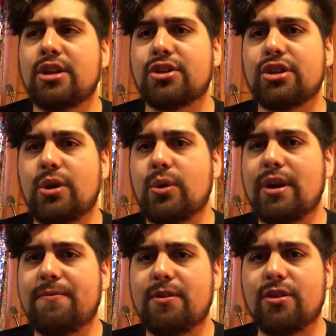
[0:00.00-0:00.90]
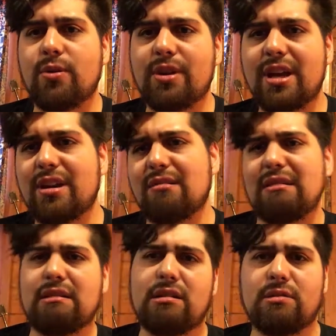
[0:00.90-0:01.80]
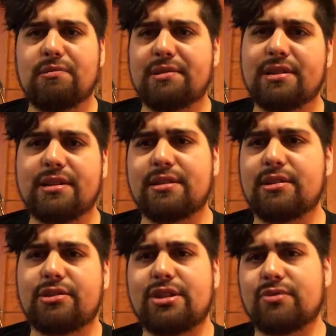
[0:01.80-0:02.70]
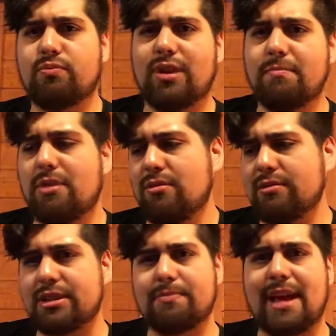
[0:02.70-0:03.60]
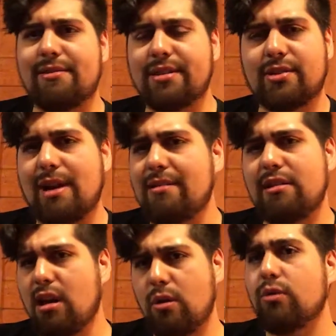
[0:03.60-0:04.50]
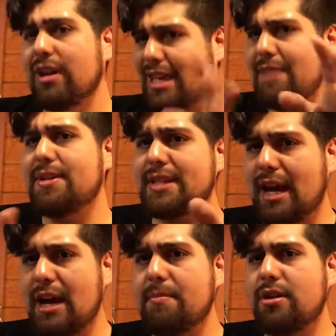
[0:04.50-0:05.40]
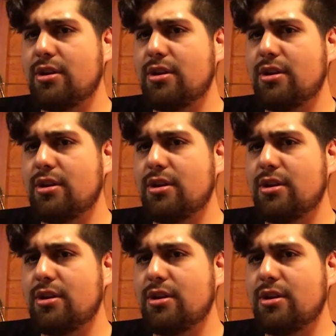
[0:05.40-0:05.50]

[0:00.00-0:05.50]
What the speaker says: So if you're going in going, oh, there's just one mode splattering the ground, no, give it time.